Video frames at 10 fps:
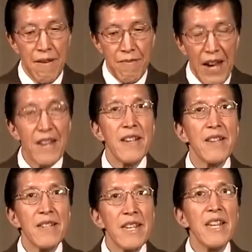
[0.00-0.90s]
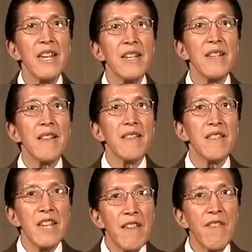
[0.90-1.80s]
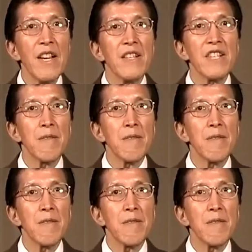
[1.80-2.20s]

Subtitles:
that indeed deviance,